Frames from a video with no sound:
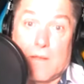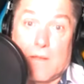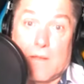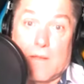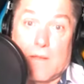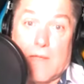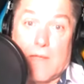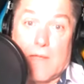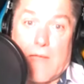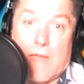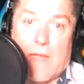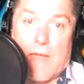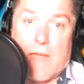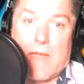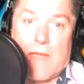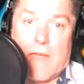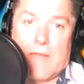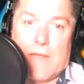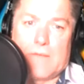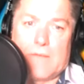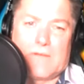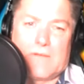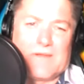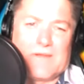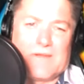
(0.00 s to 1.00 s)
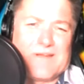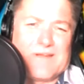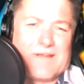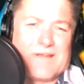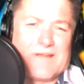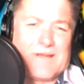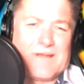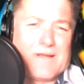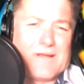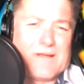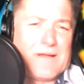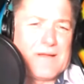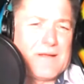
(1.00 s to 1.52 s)
And
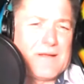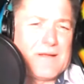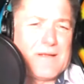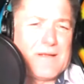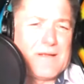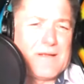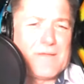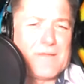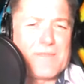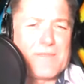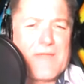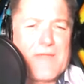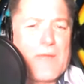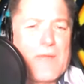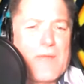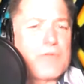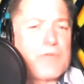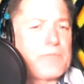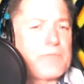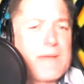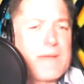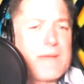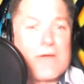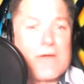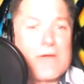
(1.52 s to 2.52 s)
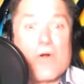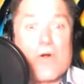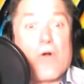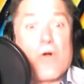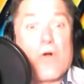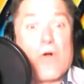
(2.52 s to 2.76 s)
that was about all